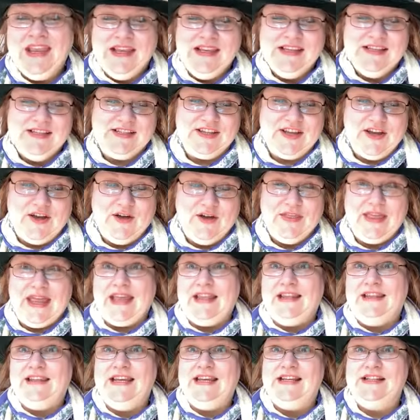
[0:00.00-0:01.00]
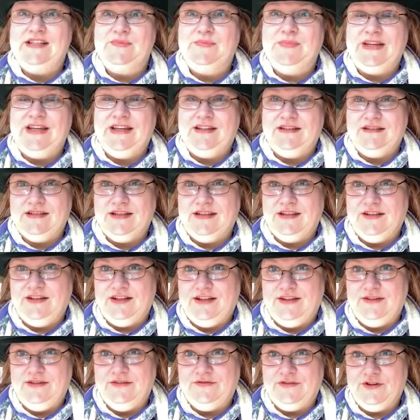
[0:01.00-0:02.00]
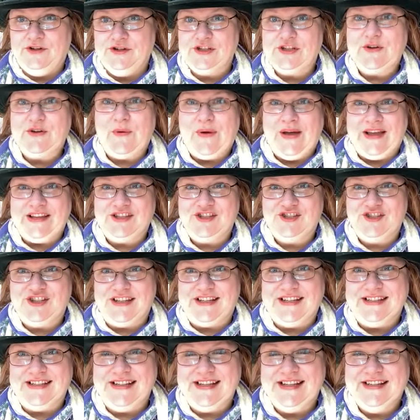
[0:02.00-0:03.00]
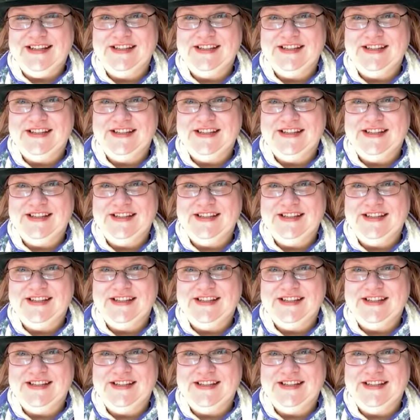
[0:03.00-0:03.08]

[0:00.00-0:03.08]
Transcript: so that leads me into the first question.